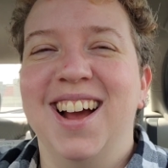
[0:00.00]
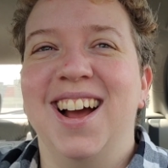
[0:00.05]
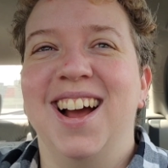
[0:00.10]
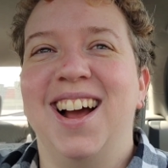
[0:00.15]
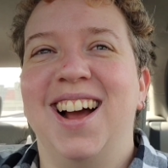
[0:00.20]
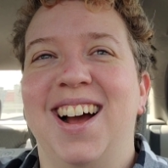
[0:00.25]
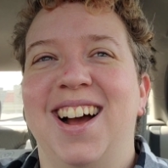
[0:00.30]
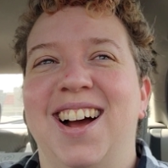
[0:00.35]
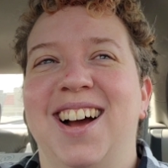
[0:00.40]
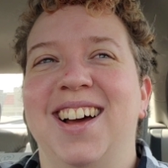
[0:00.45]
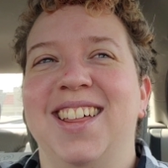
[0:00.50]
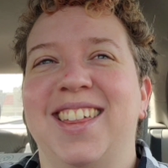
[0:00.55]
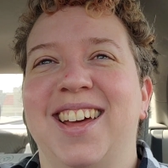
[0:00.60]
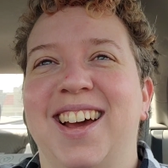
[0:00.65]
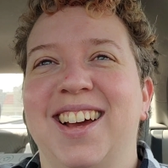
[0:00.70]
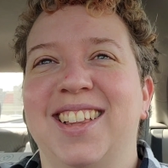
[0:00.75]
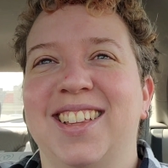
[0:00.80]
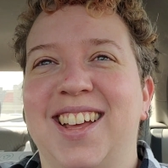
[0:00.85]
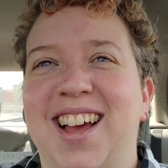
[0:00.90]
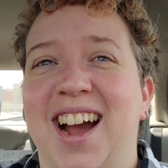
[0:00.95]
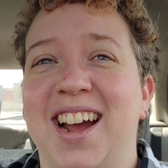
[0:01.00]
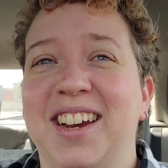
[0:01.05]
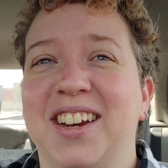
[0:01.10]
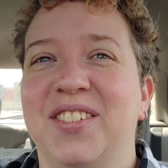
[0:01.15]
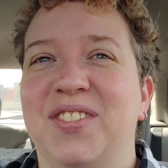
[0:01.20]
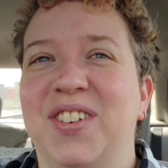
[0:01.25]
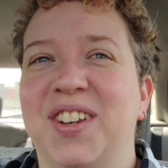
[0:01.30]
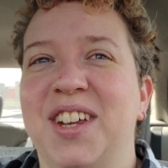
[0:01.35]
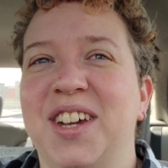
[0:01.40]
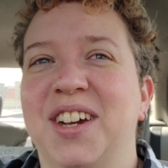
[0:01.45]
that kind
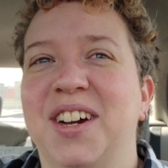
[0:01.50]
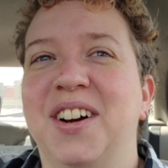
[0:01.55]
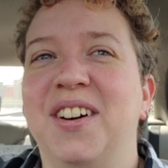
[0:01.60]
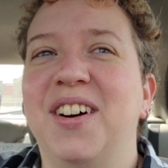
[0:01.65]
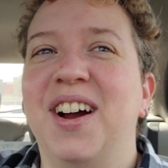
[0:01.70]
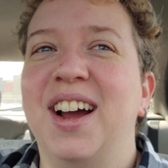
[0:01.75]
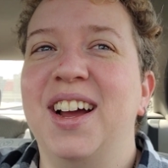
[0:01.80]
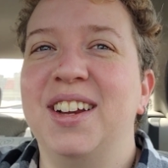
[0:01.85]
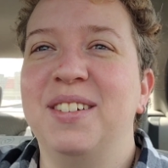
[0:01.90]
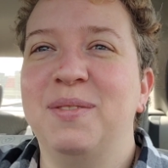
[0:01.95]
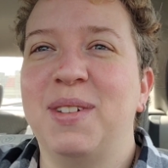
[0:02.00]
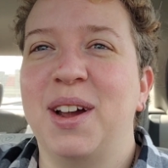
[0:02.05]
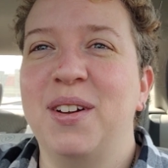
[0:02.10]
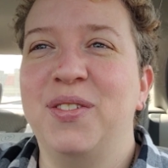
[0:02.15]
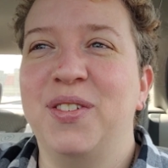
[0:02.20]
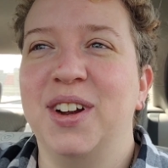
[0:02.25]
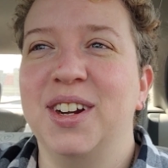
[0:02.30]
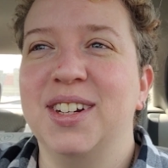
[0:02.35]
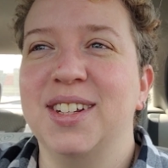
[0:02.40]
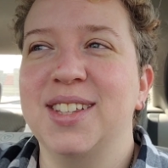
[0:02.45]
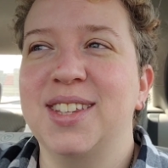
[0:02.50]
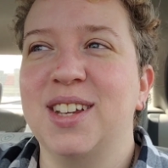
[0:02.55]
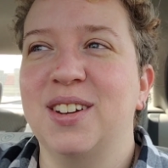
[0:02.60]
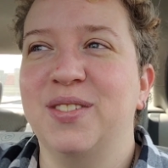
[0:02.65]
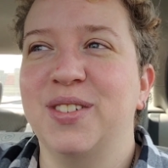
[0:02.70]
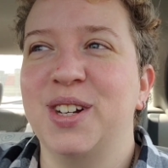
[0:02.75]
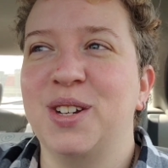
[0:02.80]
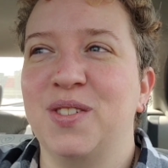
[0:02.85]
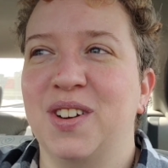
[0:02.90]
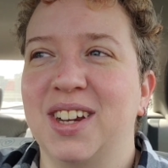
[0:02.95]
of video, and my friend in
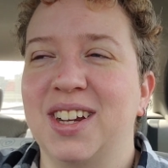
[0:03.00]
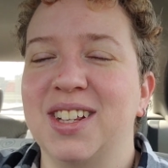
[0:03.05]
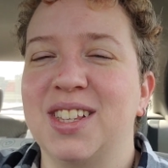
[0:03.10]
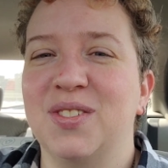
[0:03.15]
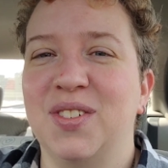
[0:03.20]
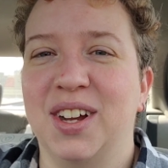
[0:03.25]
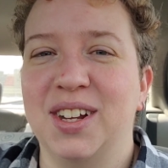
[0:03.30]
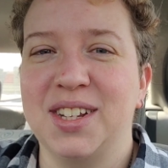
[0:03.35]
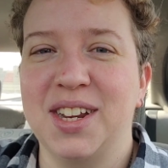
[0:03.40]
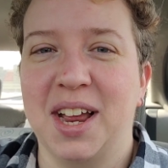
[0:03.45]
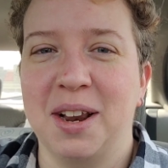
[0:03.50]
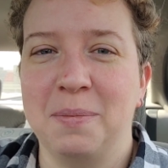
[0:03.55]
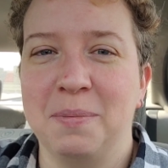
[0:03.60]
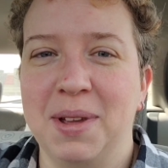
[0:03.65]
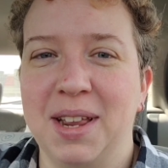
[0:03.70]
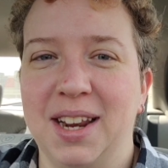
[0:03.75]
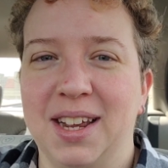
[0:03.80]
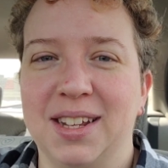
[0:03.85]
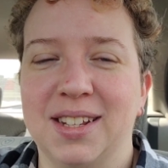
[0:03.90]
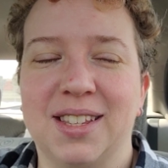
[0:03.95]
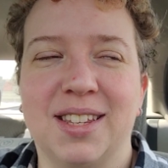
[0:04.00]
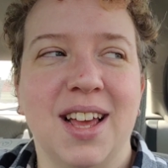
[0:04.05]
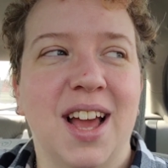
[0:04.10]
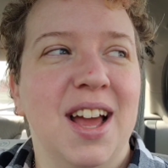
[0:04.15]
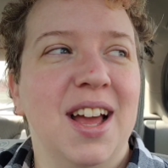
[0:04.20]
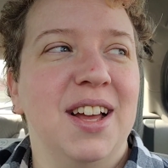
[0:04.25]
Silver Spring, it's about 10 minutes.